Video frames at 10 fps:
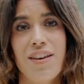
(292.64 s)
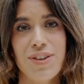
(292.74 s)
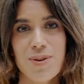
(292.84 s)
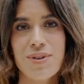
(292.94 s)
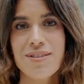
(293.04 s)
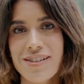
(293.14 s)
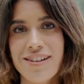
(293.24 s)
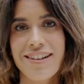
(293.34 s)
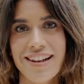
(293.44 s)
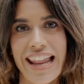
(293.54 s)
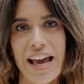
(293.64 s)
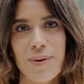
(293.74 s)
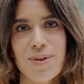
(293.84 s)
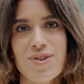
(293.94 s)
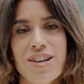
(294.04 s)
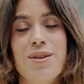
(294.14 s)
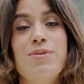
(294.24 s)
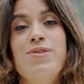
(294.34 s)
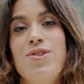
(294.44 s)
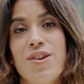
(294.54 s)
If you want to learn a language, it
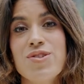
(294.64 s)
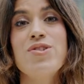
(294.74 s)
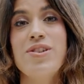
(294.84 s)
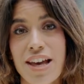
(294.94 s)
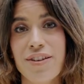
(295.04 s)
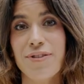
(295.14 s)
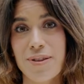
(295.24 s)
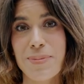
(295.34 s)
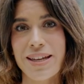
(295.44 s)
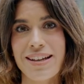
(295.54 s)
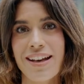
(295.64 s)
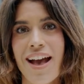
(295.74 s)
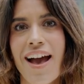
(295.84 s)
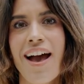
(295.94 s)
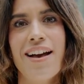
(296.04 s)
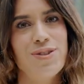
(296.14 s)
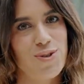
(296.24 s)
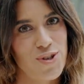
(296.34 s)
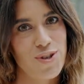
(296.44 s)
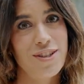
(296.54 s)
will change your life for the better.
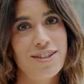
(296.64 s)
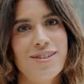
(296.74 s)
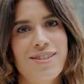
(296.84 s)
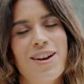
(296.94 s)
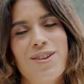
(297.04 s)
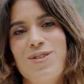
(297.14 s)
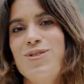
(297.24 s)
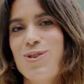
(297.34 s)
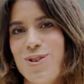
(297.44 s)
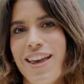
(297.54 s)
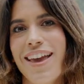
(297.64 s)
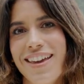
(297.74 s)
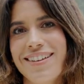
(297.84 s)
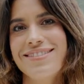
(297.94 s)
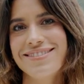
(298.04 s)
You should start today.